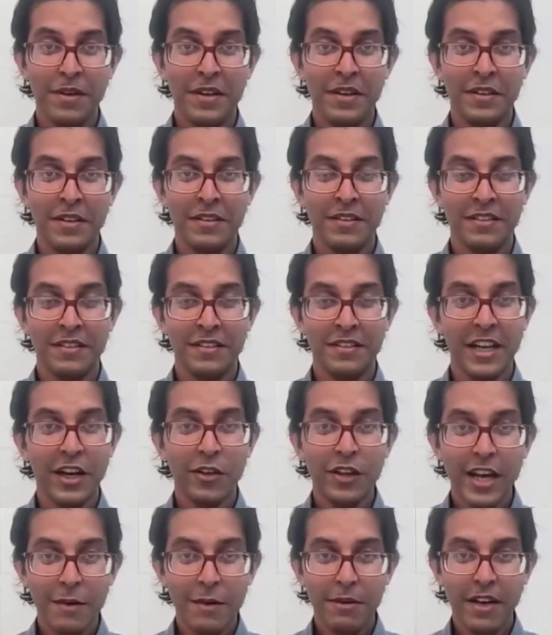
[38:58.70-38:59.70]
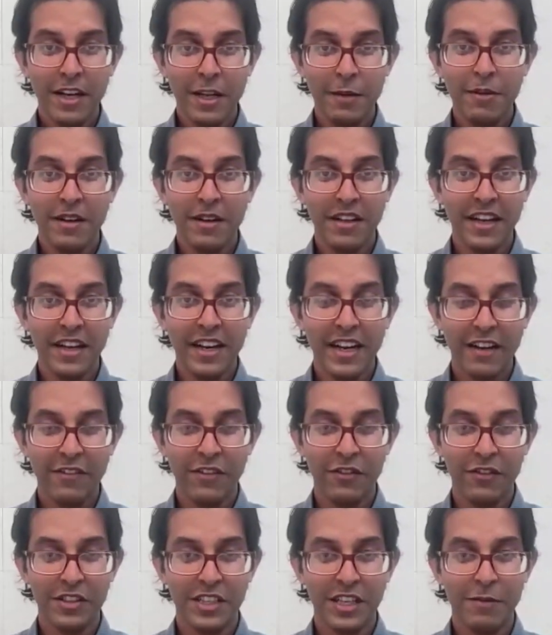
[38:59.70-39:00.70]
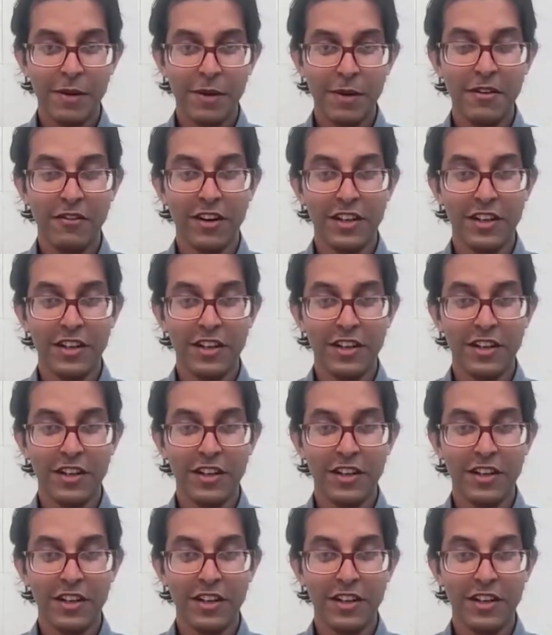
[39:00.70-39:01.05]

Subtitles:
been yelled at by anybody yet. I haven't received, maybe